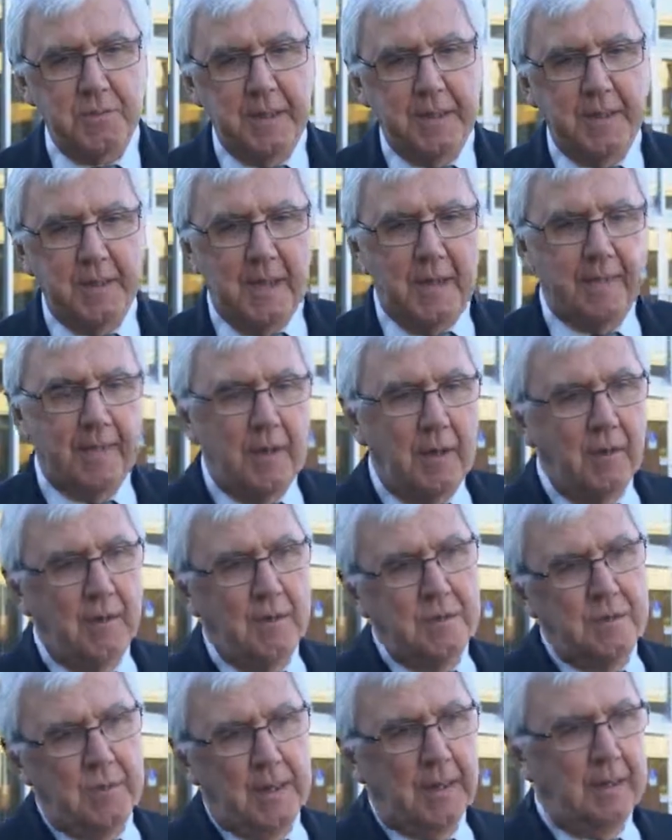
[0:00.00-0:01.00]
but not that
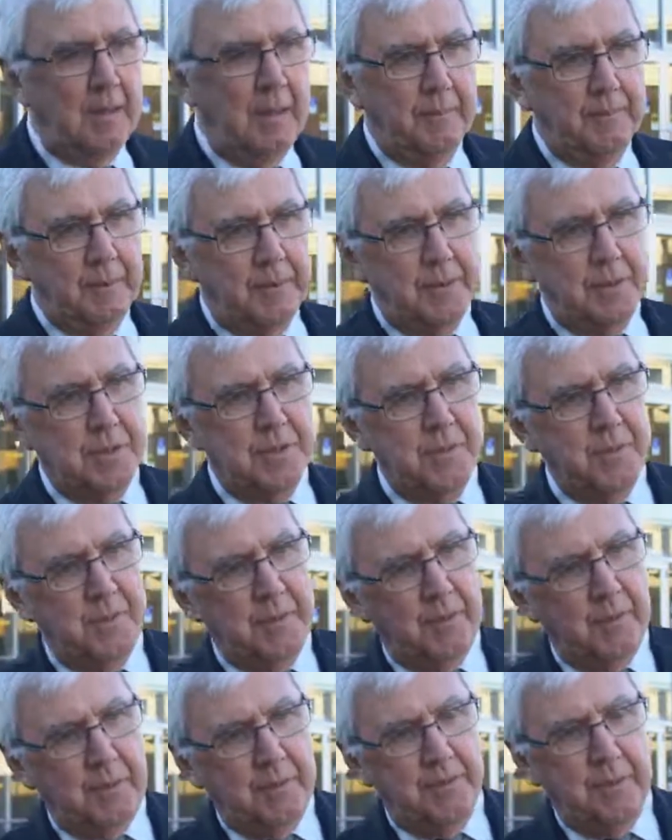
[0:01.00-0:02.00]
are in direct competition
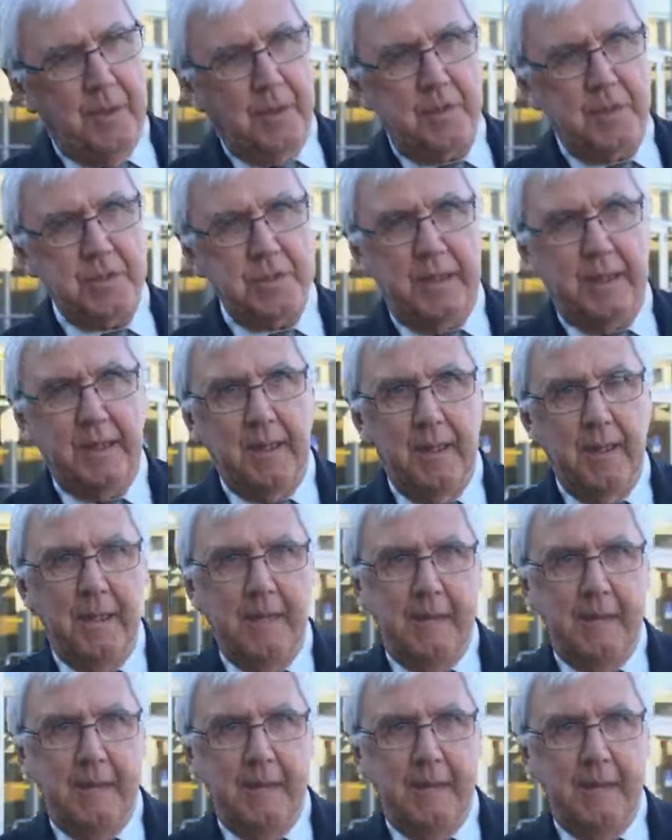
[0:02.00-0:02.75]
with green vehicles, like